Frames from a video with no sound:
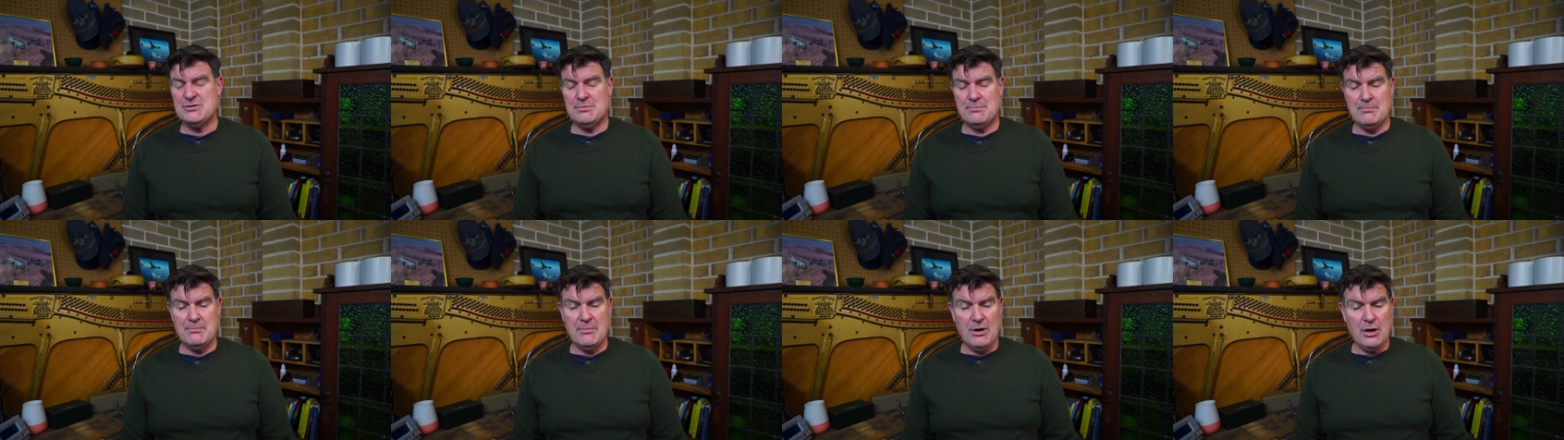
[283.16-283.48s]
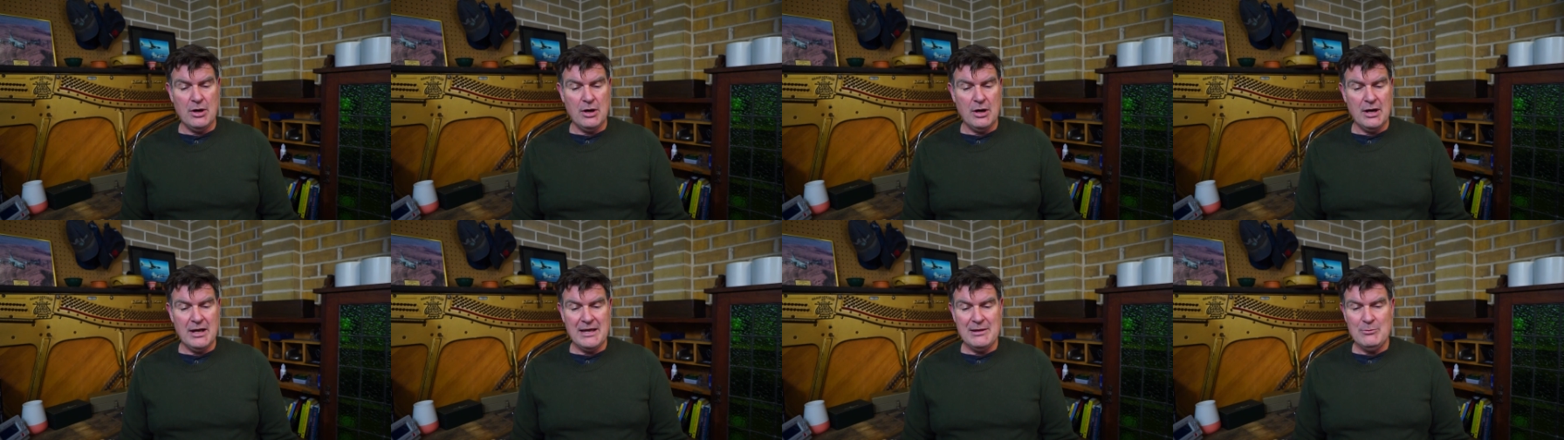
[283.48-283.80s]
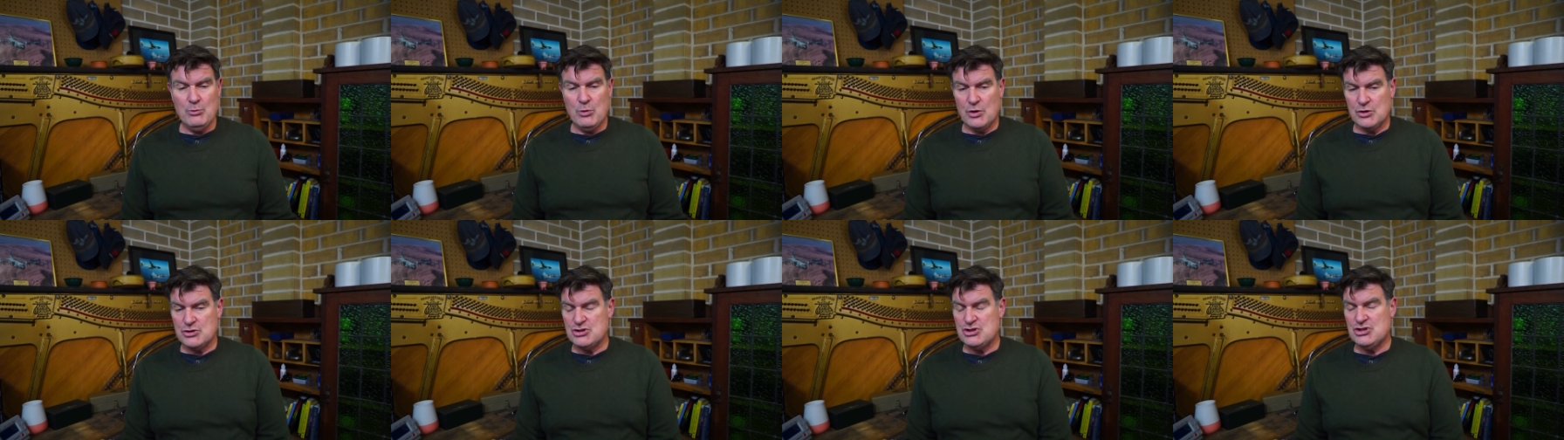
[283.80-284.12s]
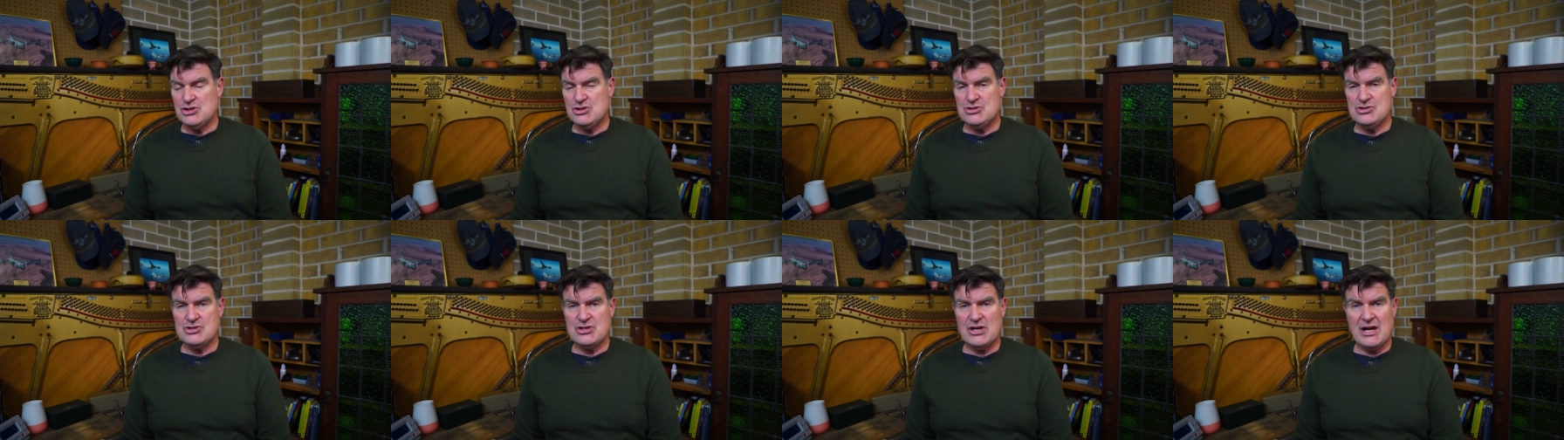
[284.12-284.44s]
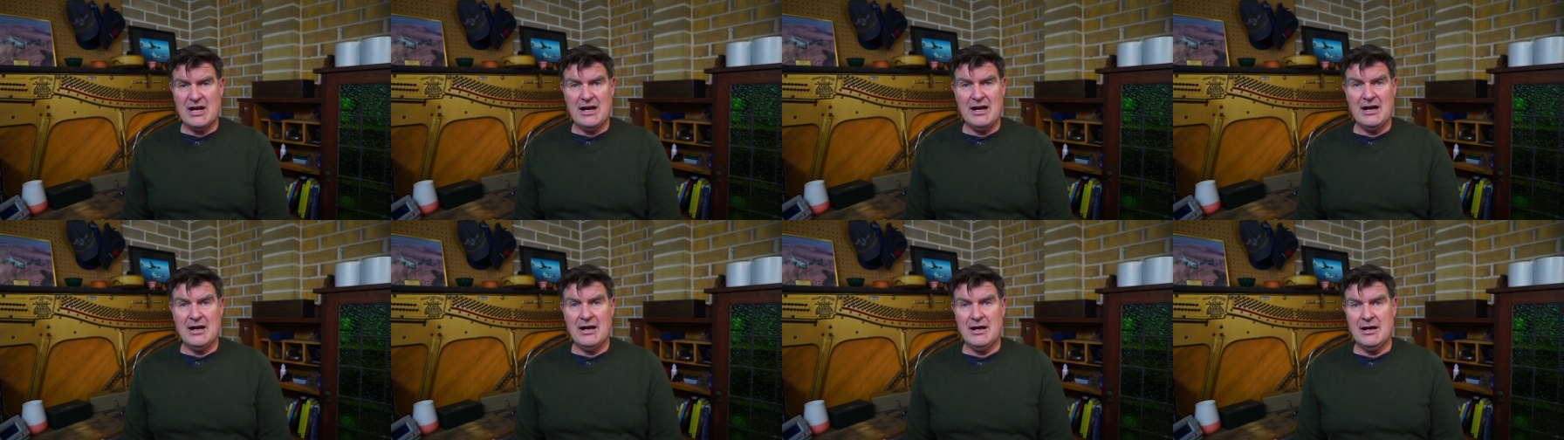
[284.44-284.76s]
My watches
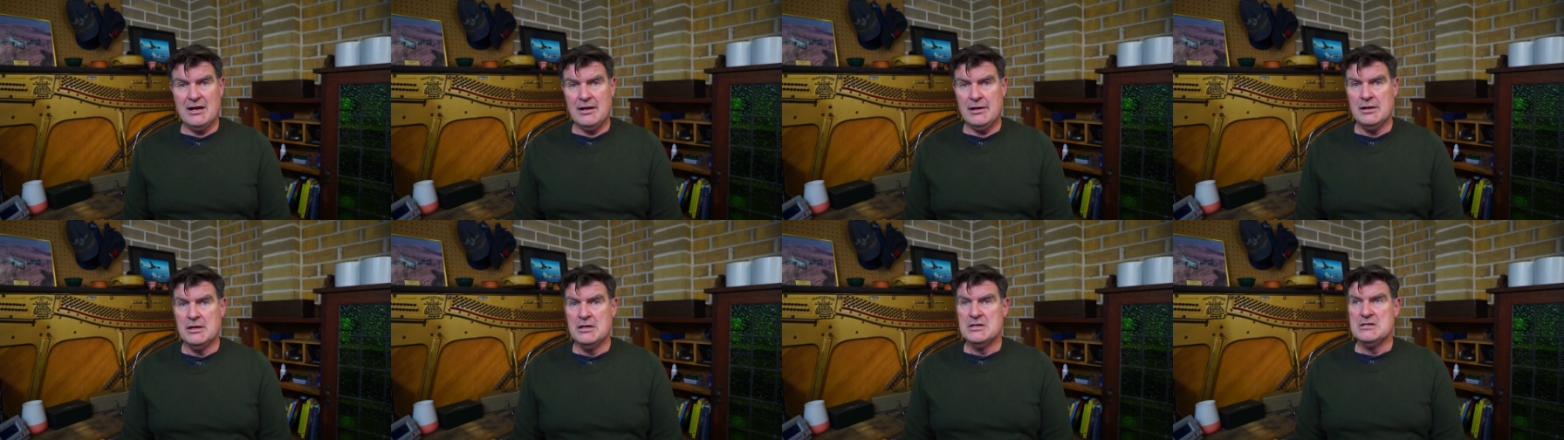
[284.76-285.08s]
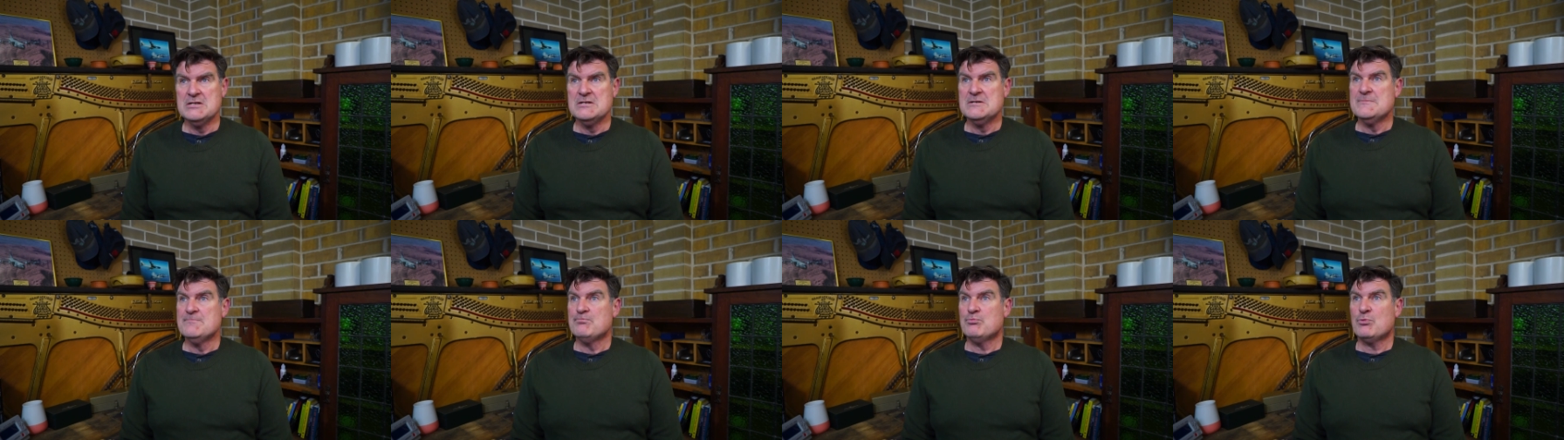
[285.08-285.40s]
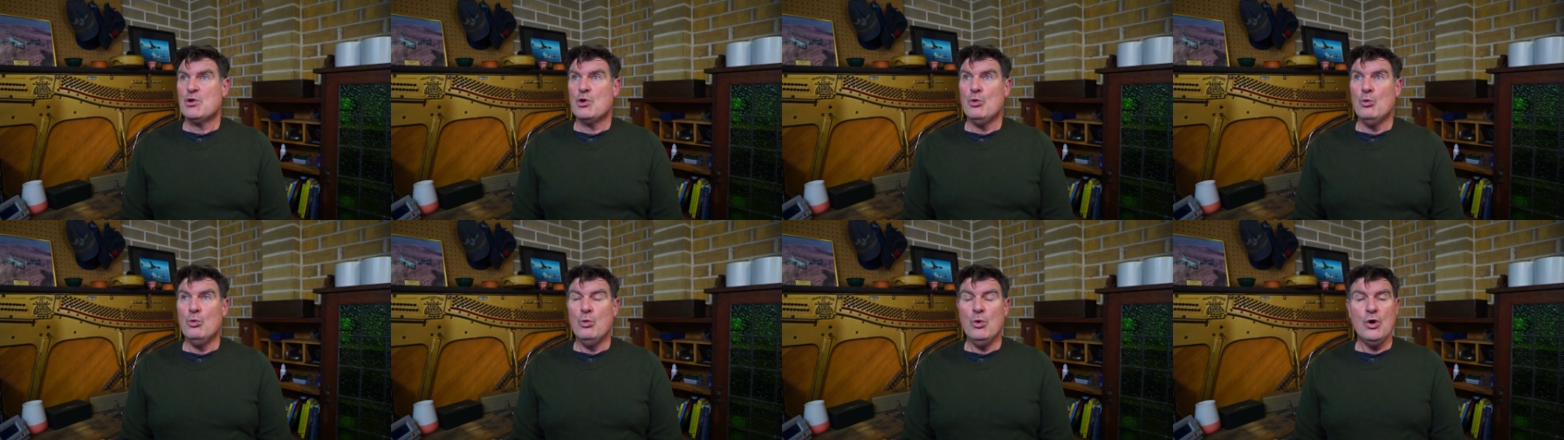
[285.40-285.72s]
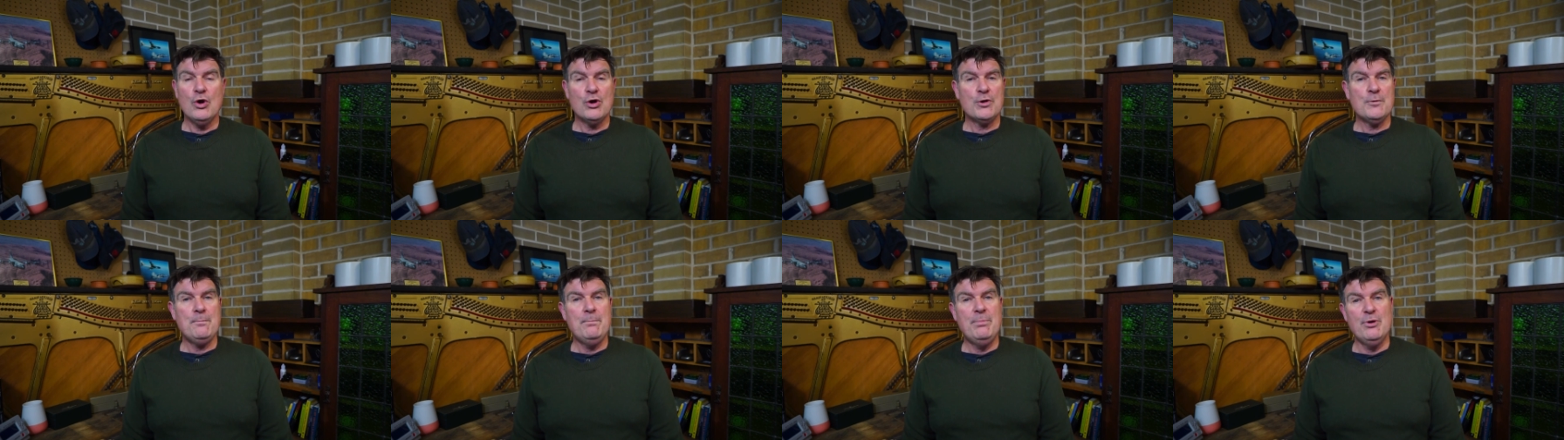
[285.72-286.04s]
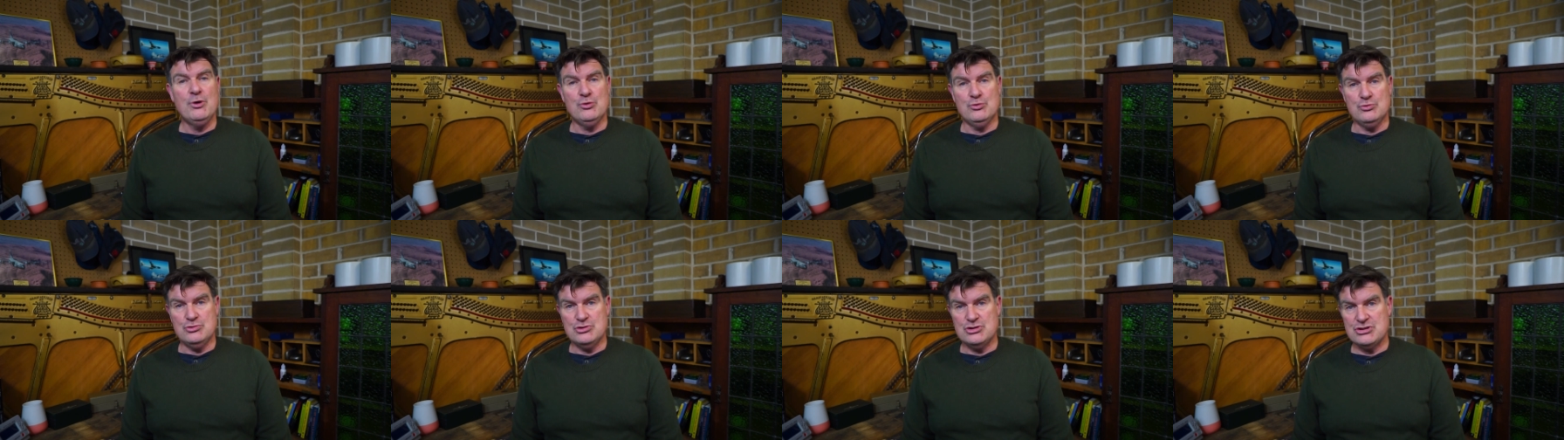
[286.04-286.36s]
are work
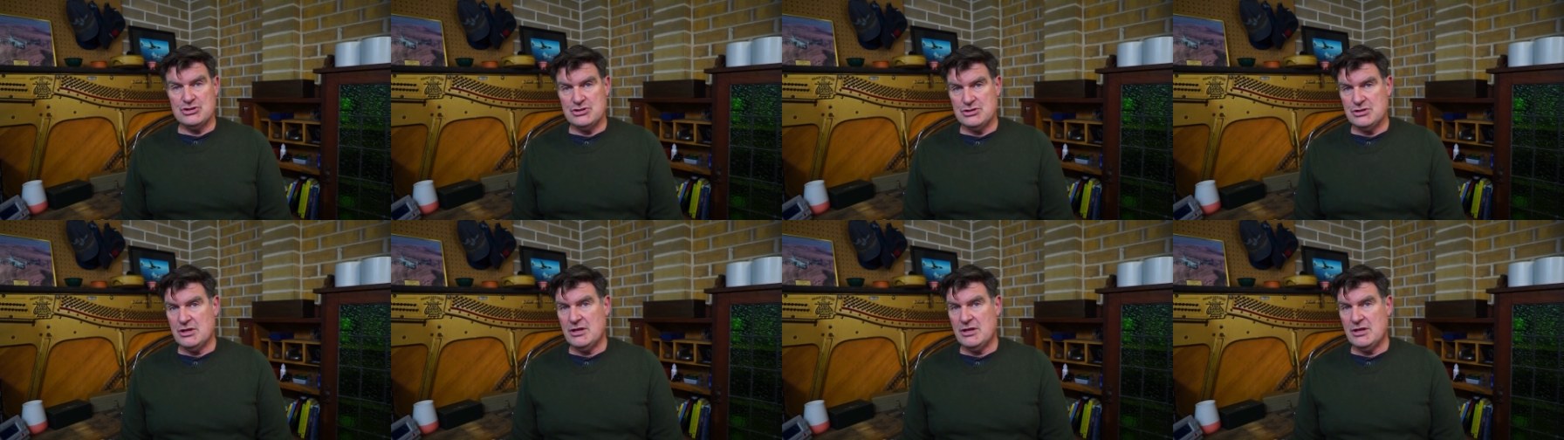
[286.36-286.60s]
boots.